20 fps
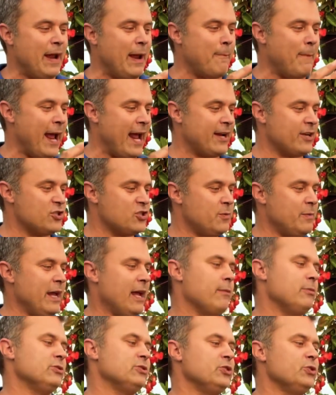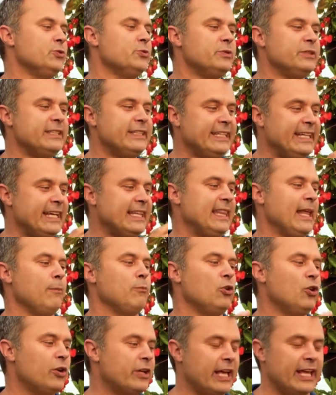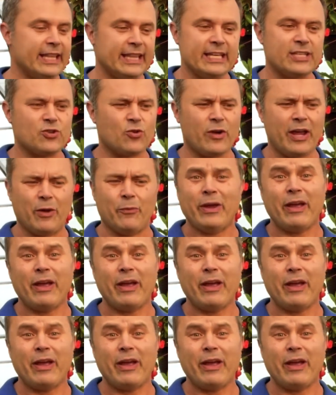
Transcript: managed to be able to get them looking this great.